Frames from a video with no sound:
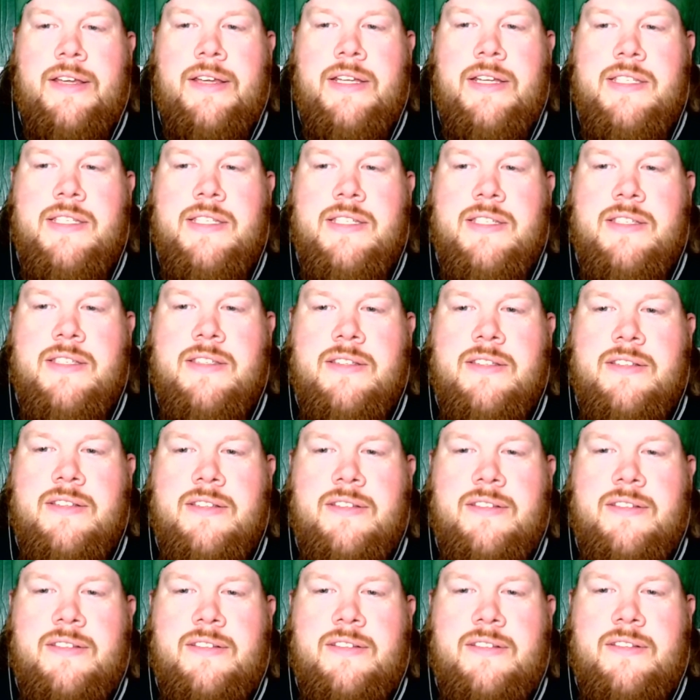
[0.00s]
It's
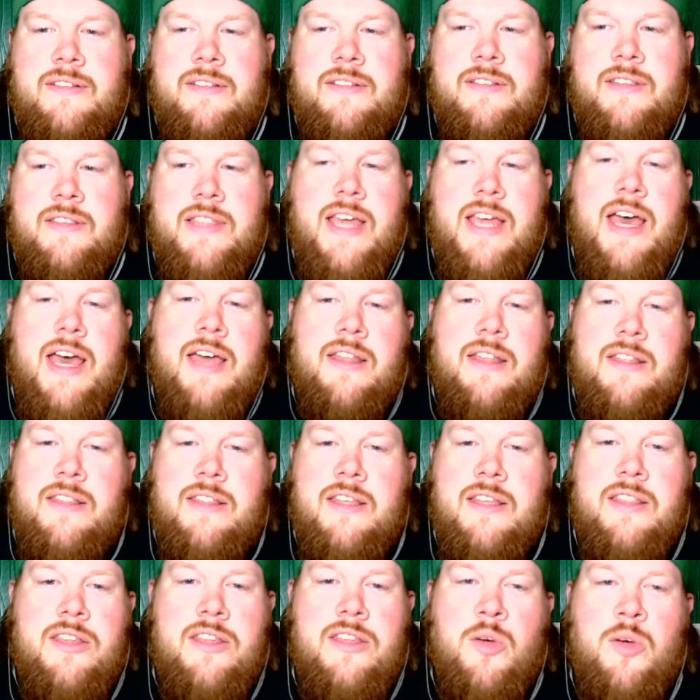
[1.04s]
that,
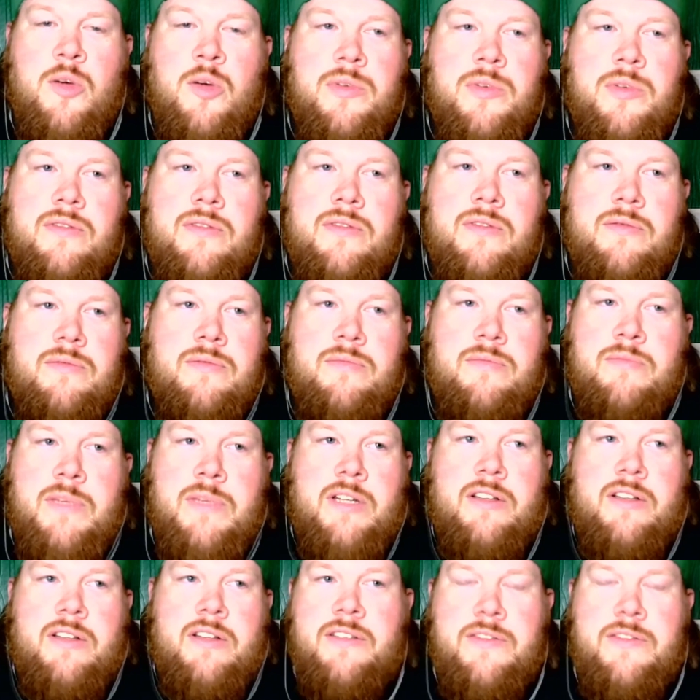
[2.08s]
and then the open
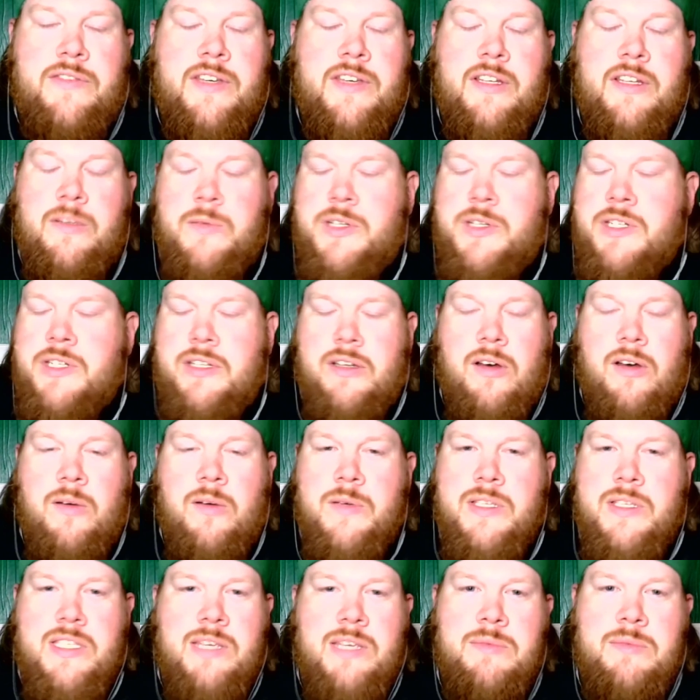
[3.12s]
middle of the field, which
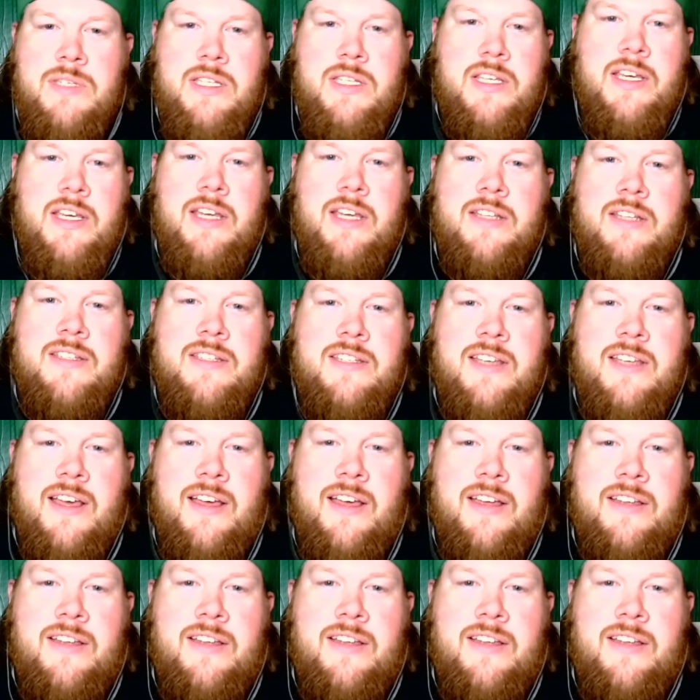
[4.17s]
always seems to get